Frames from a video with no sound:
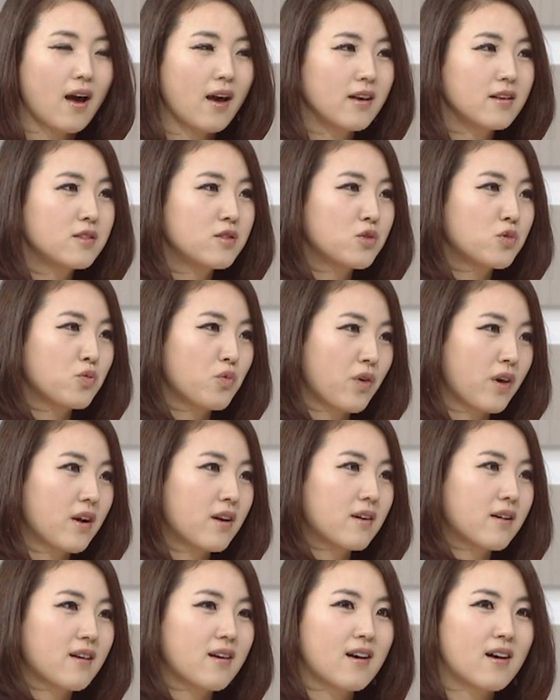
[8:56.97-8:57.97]
I
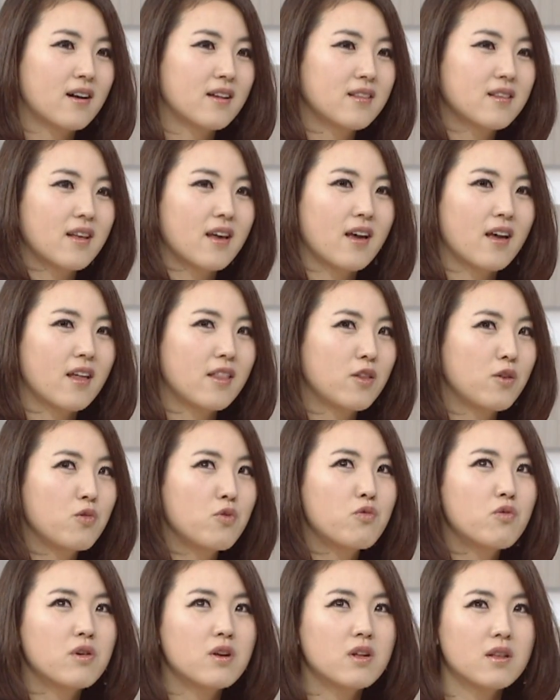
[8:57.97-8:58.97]
swear, God, that you
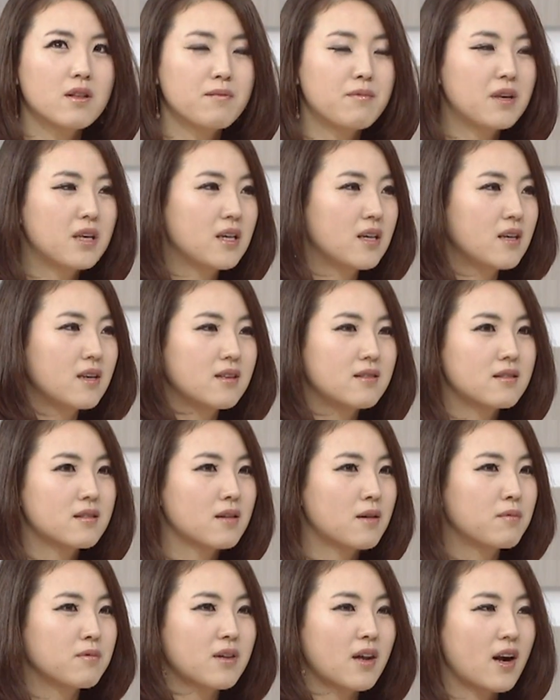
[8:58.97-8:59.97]
will be
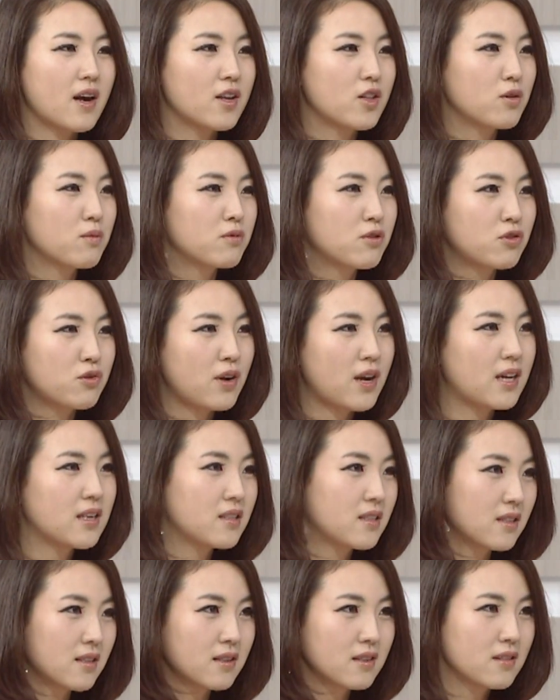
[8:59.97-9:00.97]
some kind of
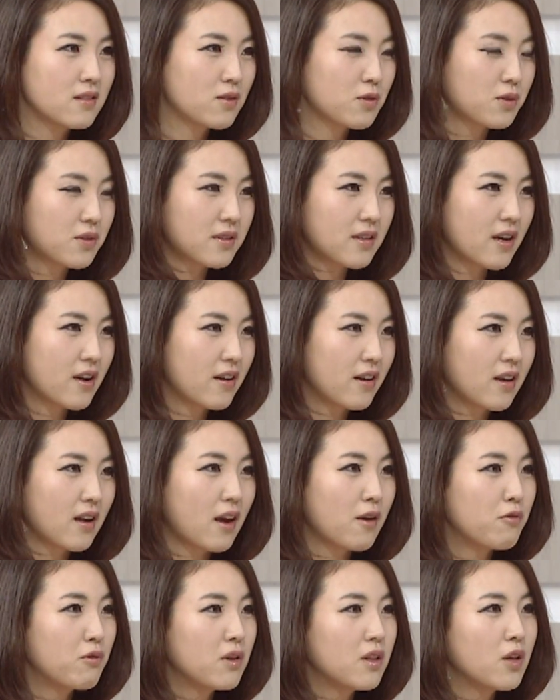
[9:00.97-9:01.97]
trash in this society. I
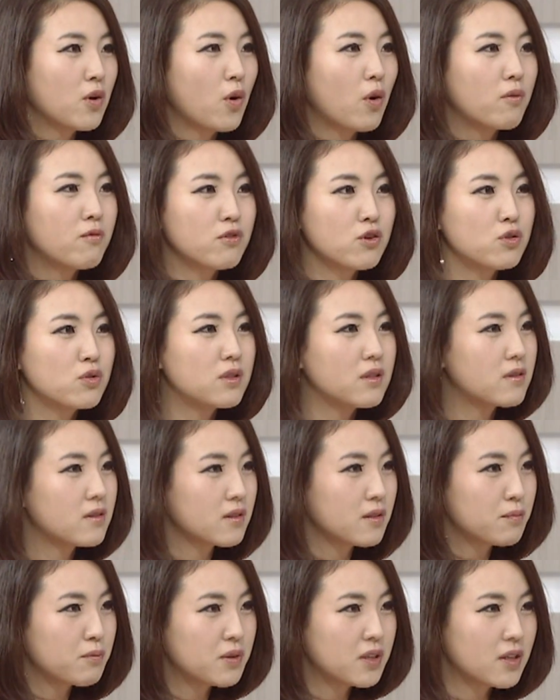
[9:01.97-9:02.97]
really hope you
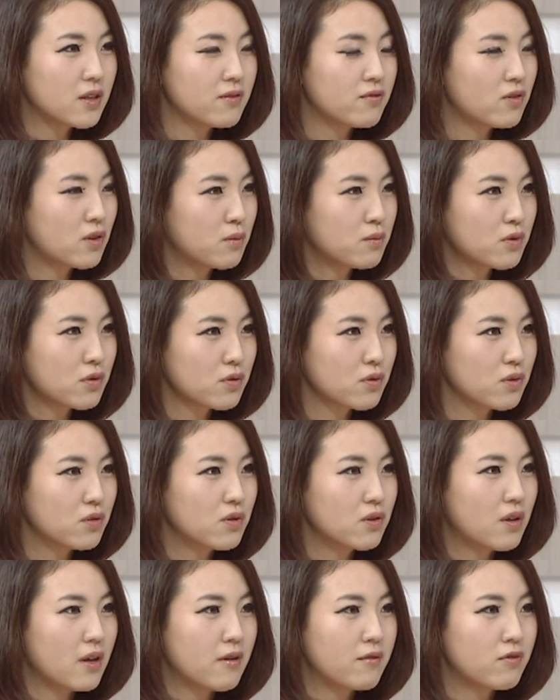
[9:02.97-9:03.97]
disappear from
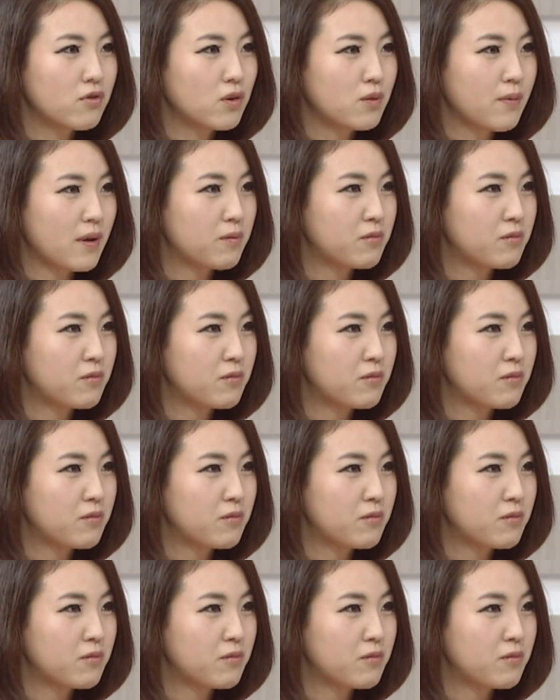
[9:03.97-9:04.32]
school and from